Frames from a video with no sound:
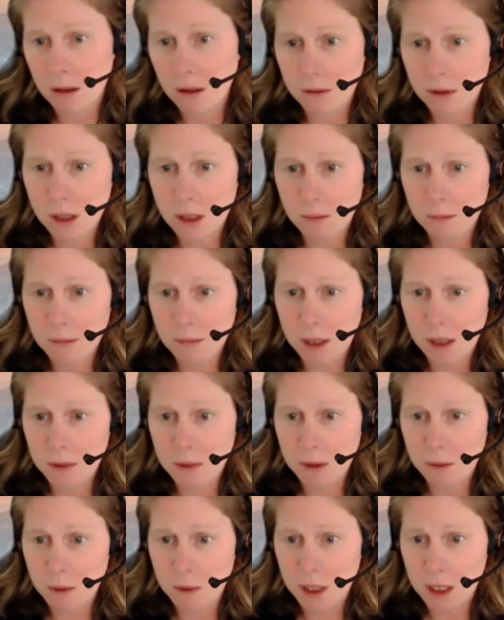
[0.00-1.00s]

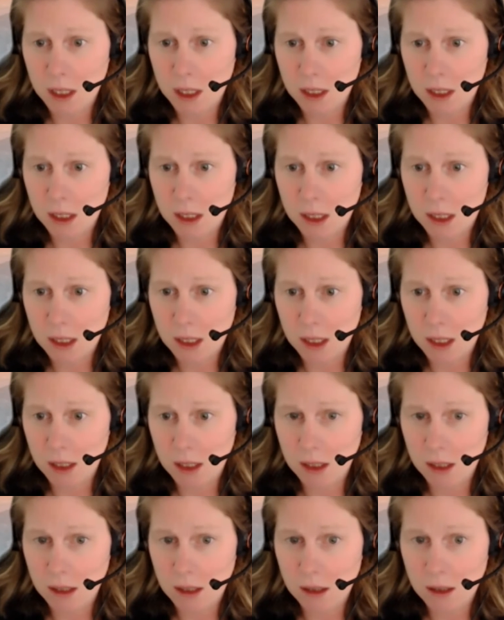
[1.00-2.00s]
sometimes we can
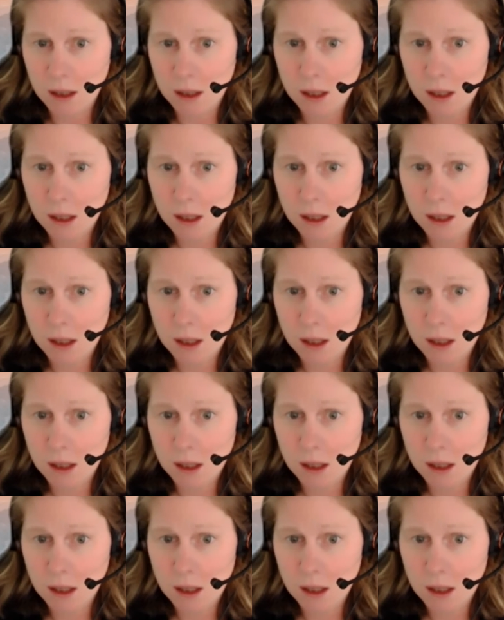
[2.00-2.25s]
see